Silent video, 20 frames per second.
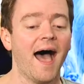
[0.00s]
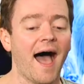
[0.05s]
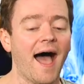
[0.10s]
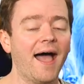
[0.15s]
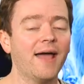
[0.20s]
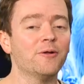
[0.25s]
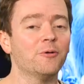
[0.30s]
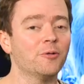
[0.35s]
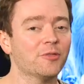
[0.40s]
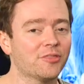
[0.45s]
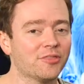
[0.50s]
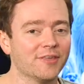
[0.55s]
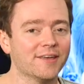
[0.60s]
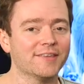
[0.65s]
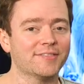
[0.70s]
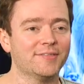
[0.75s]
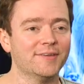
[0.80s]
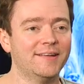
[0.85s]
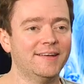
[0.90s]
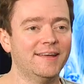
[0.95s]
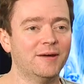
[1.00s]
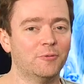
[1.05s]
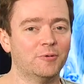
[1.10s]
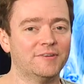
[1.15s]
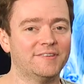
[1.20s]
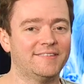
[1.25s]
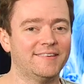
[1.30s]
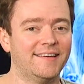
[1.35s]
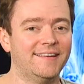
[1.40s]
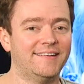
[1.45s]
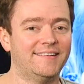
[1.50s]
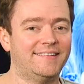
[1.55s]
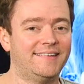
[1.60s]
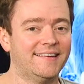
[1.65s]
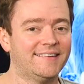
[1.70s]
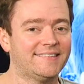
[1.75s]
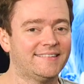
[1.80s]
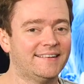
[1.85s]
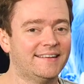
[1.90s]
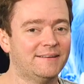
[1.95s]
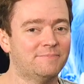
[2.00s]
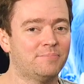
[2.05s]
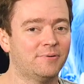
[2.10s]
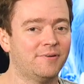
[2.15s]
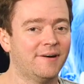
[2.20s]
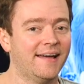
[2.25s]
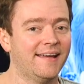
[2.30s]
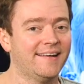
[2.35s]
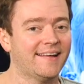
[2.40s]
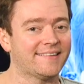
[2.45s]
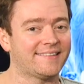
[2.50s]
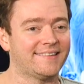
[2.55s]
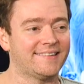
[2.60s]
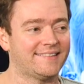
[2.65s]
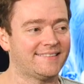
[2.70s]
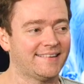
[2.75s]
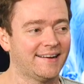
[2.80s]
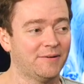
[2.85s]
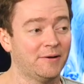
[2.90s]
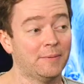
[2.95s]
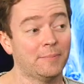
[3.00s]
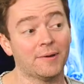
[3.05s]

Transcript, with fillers: I don't think that it was a Disney play necessarily,